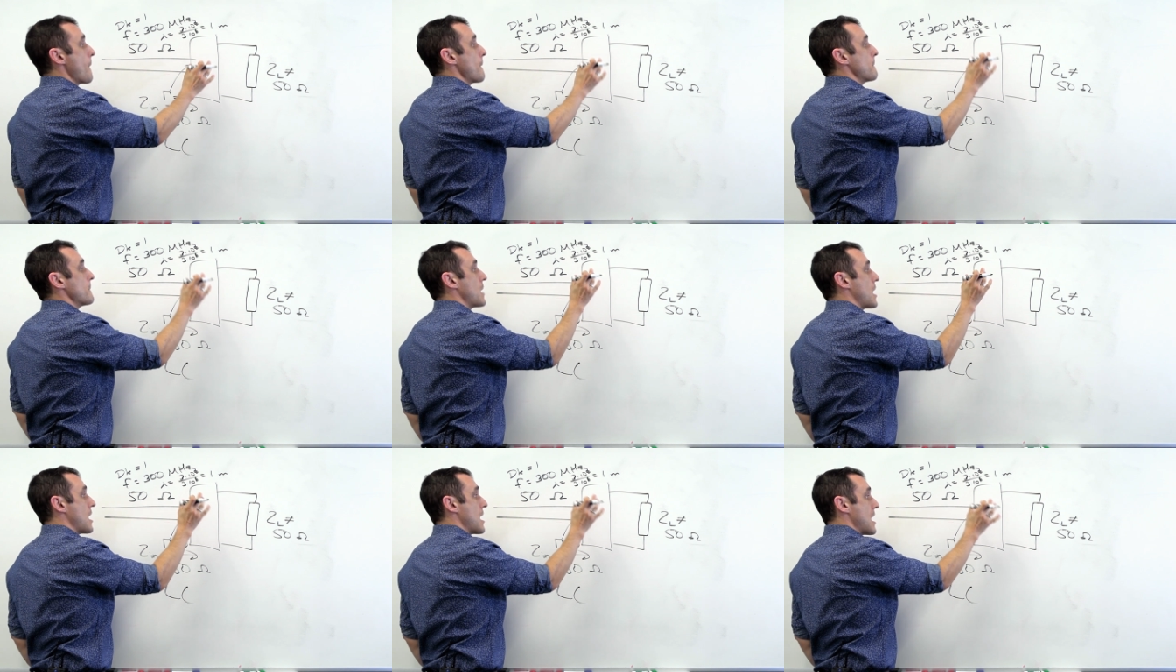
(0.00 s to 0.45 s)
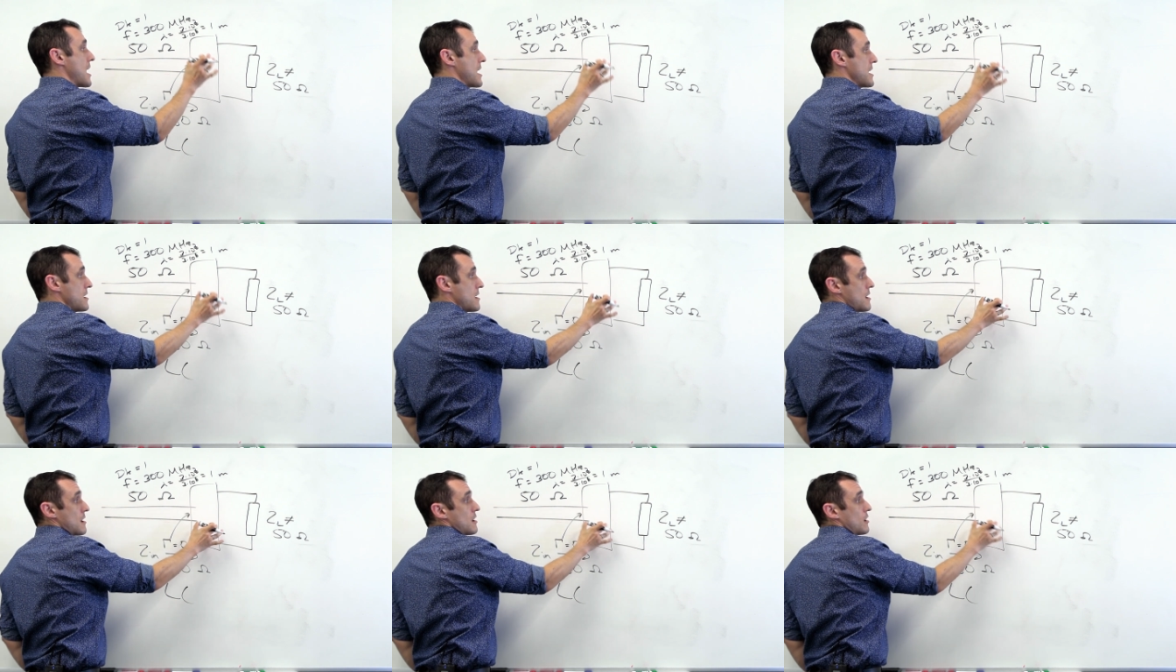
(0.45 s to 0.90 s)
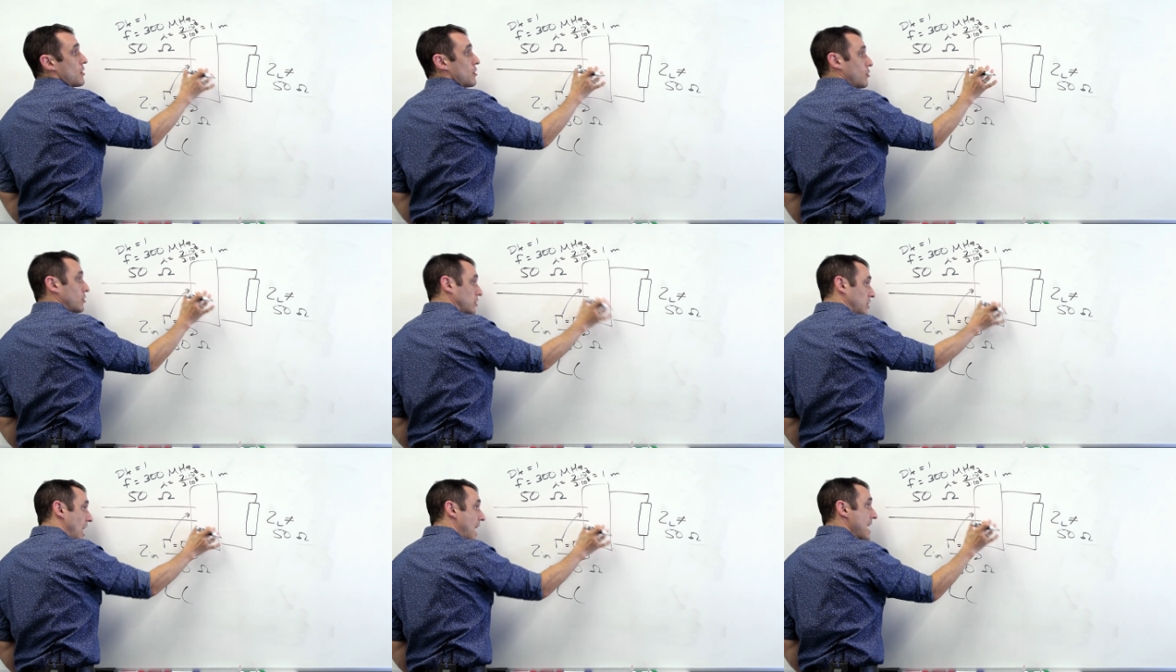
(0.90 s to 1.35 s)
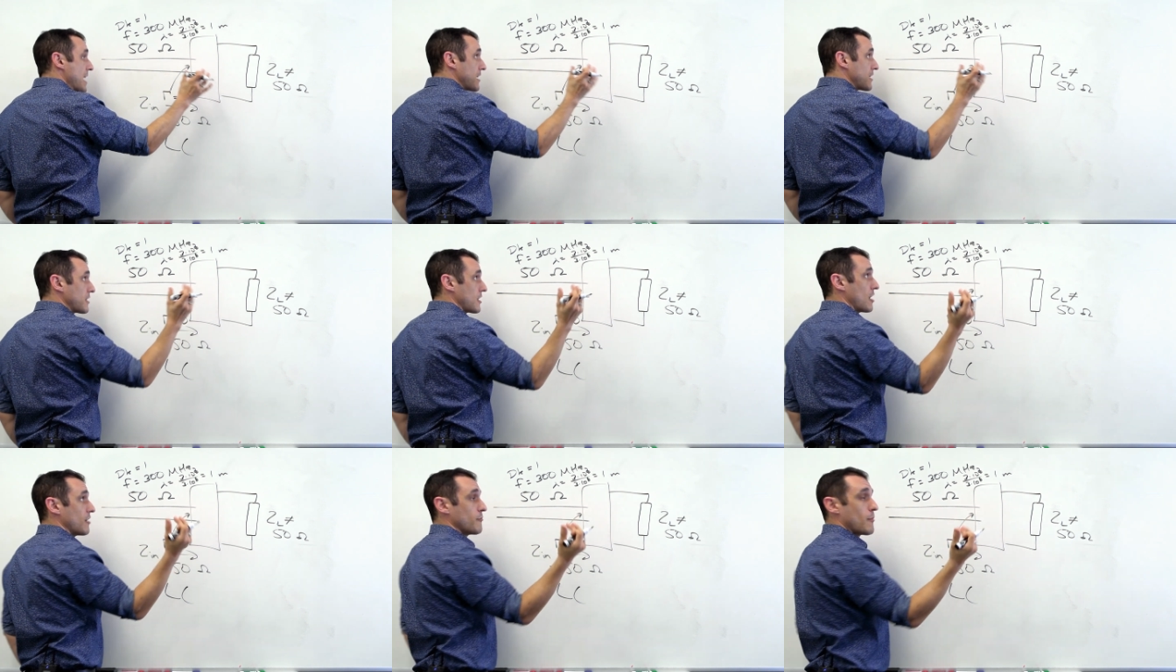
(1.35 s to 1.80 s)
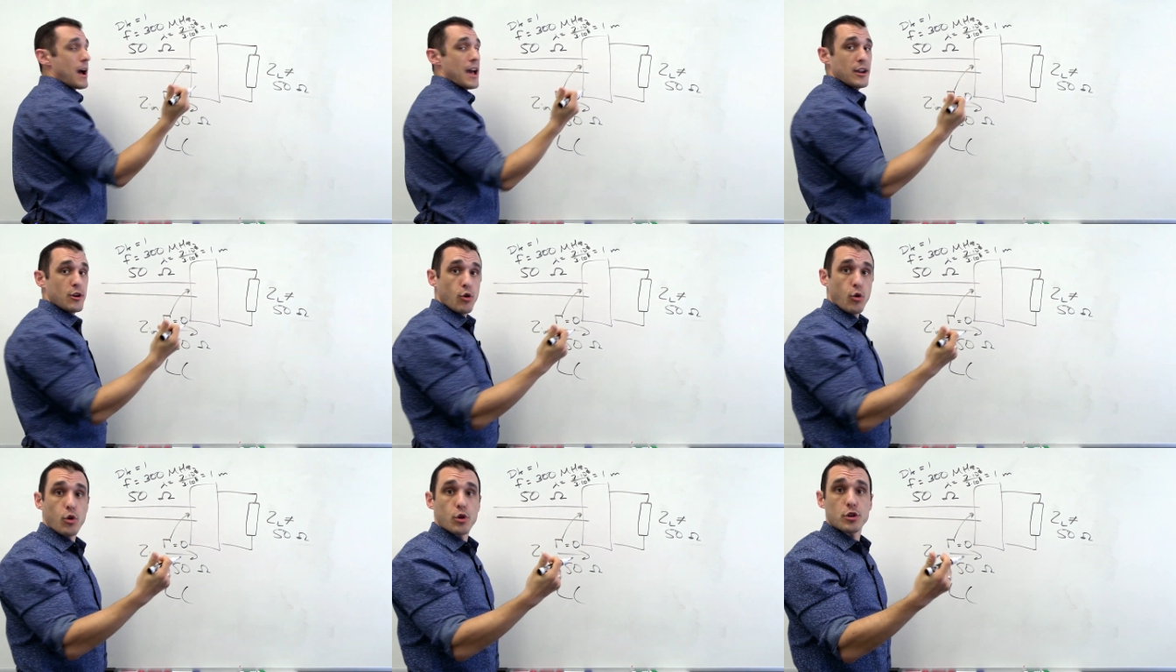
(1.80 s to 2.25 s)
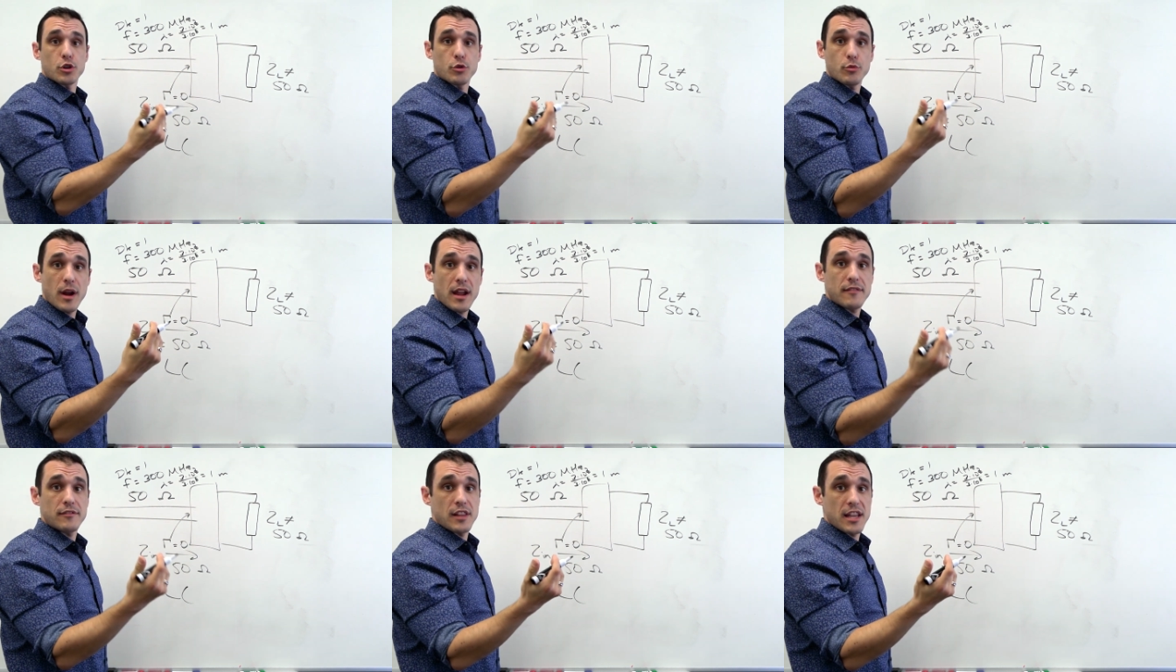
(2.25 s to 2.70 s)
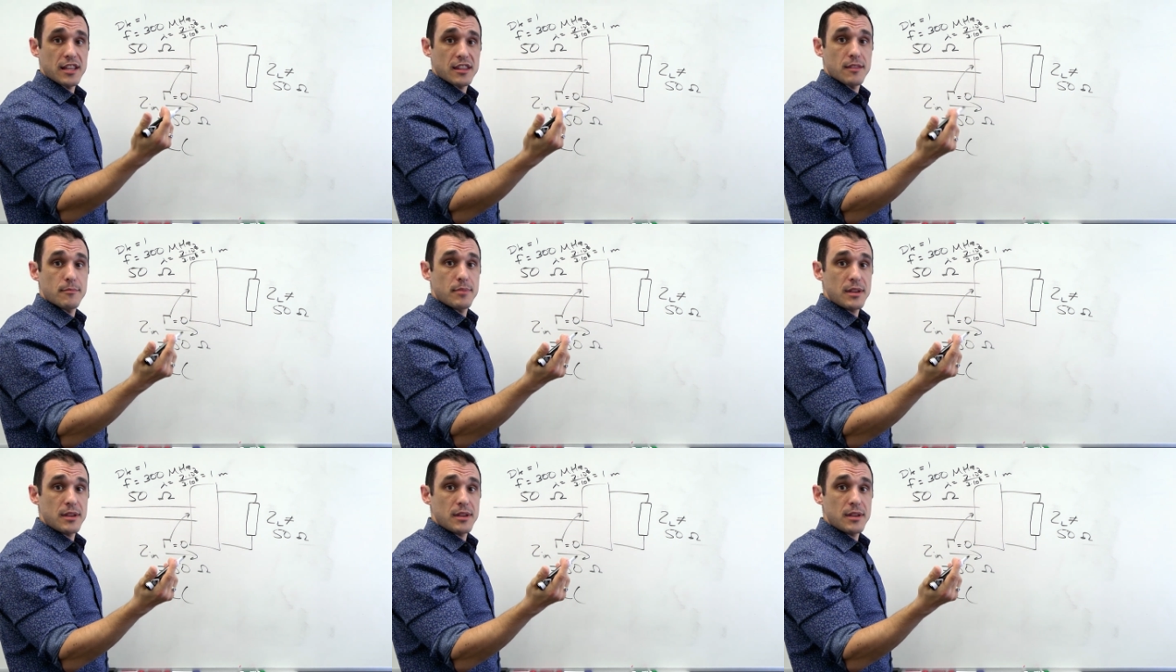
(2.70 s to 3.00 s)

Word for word: my length of my quarter wavelength